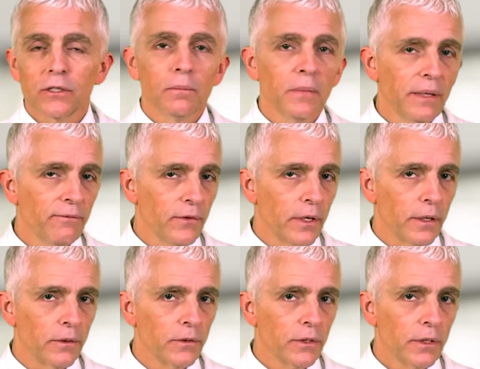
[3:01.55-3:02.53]
some lymph
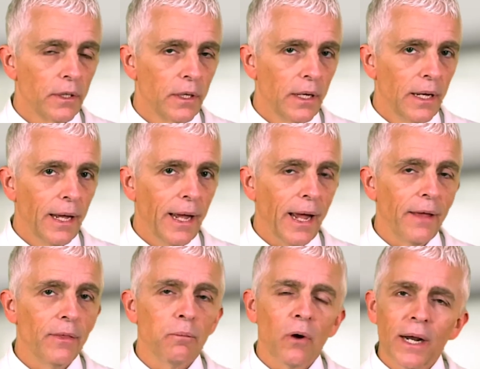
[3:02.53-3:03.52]
nodes,
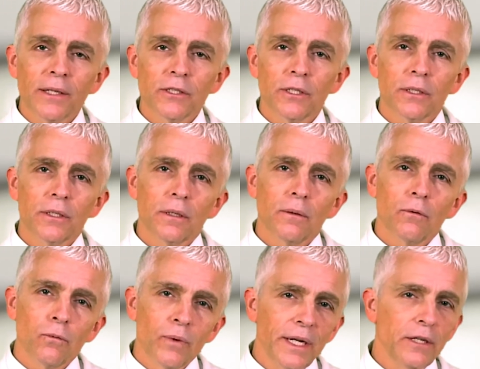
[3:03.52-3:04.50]
and the breast
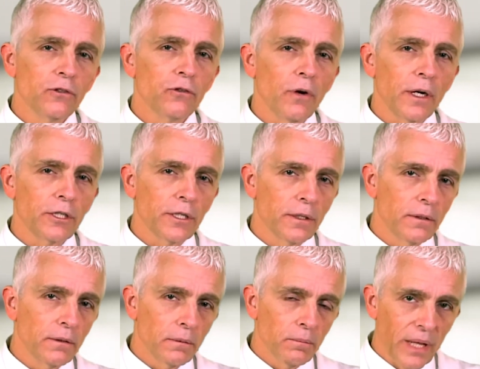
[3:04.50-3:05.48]

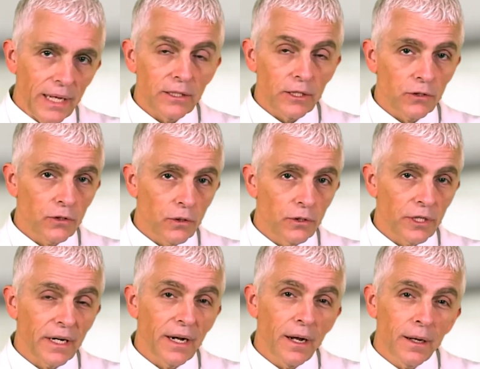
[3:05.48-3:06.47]
reconstruction plastic
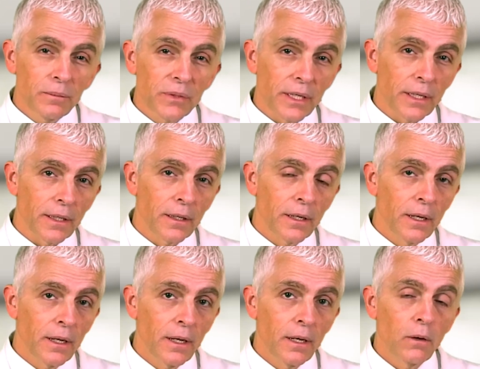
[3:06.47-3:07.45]
surgeon comes in
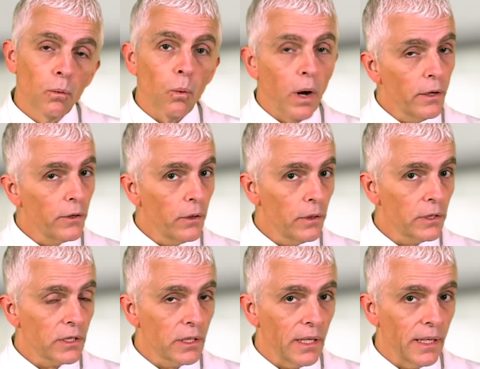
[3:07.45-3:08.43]
while you're
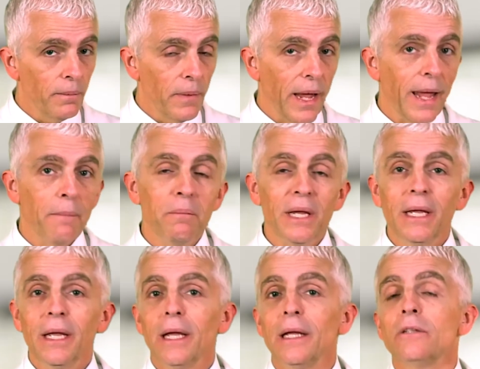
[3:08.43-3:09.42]
asleep and
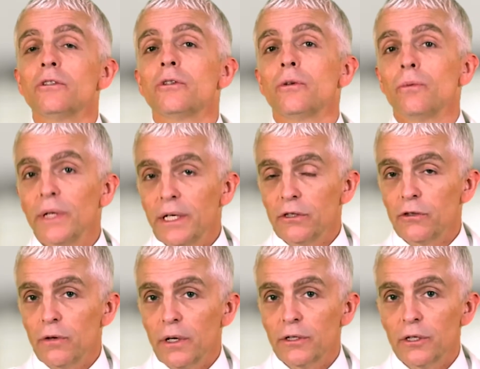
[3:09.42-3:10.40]
begins to
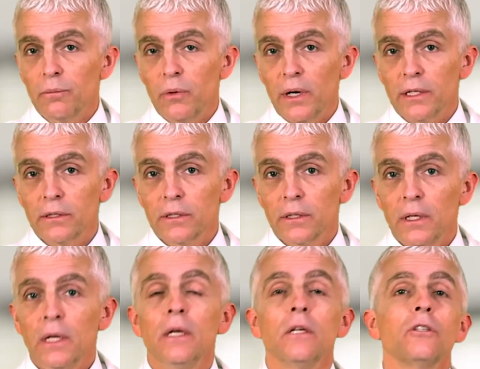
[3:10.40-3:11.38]
reconstruct your breast.
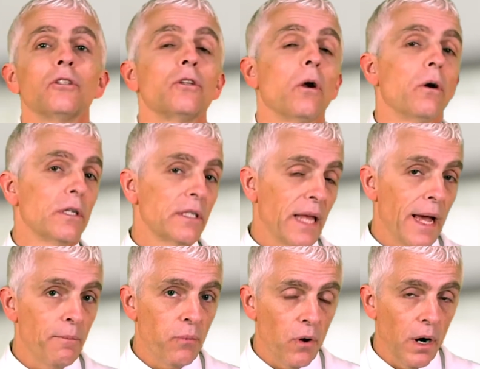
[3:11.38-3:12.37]
Starts
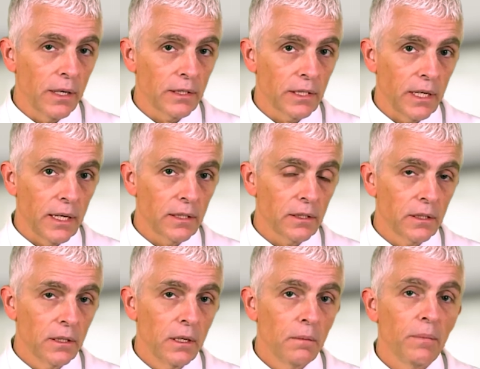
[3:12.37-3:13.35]
that process
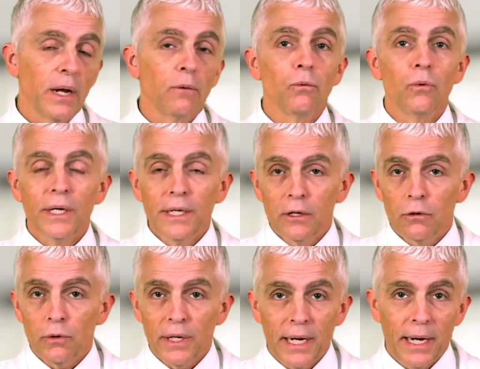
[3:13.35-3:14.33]
by
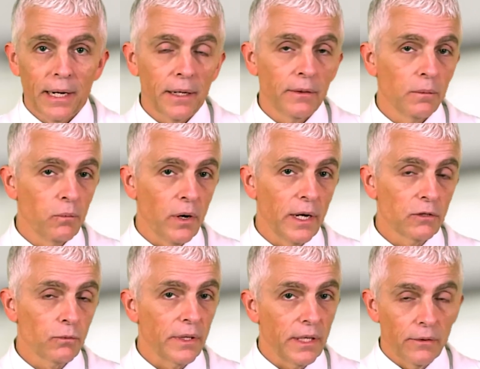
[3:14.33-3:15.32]
recreating the
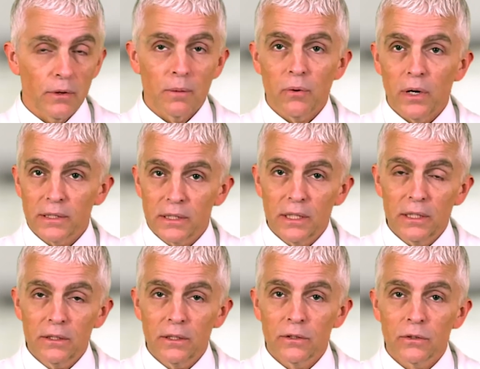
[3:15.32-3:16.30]
breast with either a
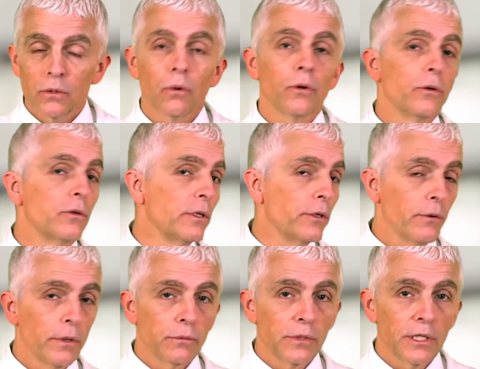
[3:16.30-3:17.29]
prosthesis or using your
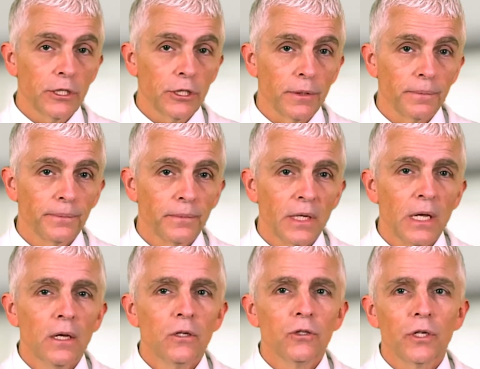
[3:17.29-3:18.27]
own tissue.
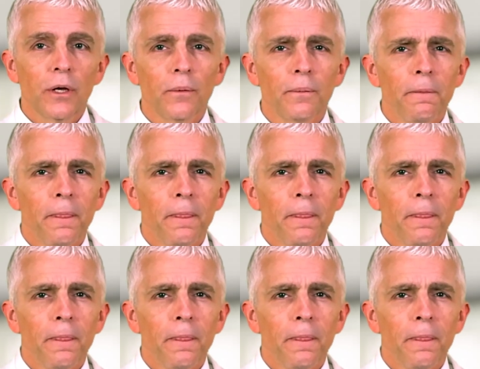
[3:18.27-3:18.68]
So,